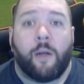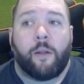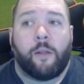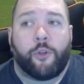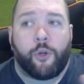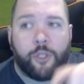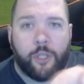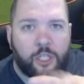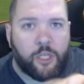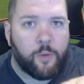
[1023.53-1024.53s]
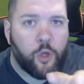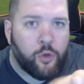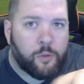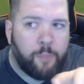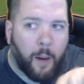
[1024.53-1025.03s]
There's some
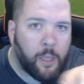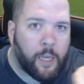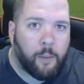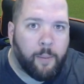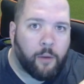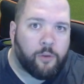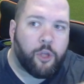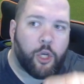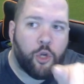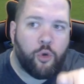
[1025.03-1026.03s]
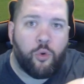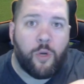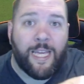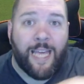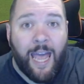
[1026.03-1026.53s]
news bubbling about the new
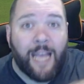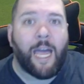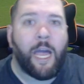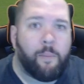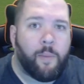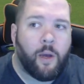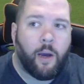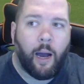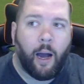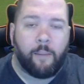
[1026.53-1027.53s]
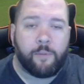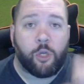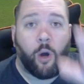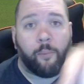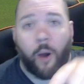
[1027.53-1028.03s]
EA game.
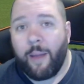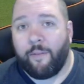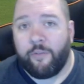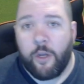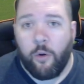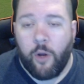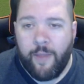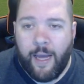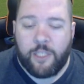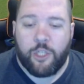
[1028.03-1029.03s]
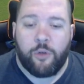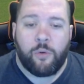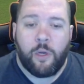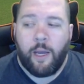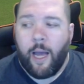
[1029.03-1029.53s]
So I'll probably have a video on that
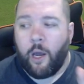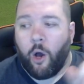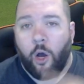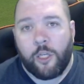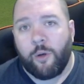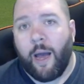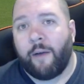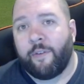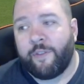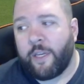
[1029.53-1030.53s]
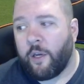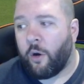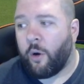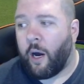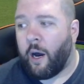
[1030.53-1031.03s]
soon. And I'll also have a
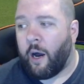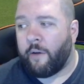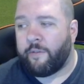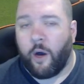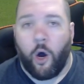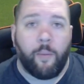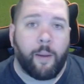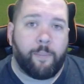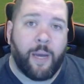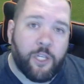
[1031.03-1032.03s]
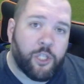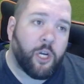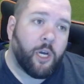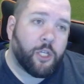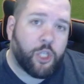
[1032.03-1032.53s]
video of all my
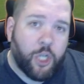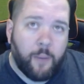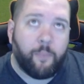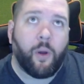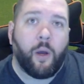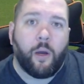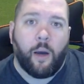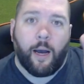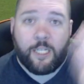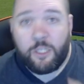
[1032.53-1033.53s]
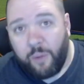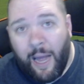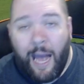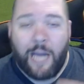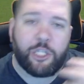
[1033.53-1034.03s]
pitch, chip,
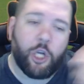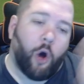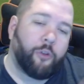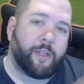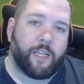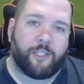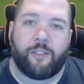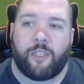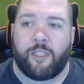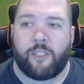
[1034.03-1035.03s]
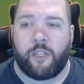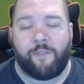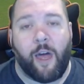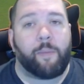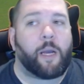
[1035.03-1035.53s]
splash, all the distances and
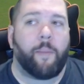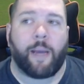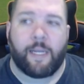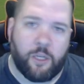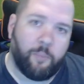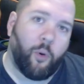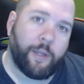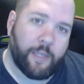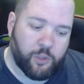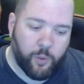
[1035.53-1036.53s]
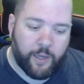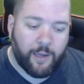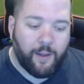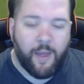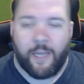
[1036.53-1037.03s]
stuff. That'll be coming at some point this week
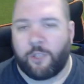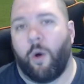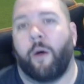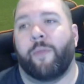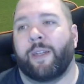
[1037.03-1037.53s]
as well.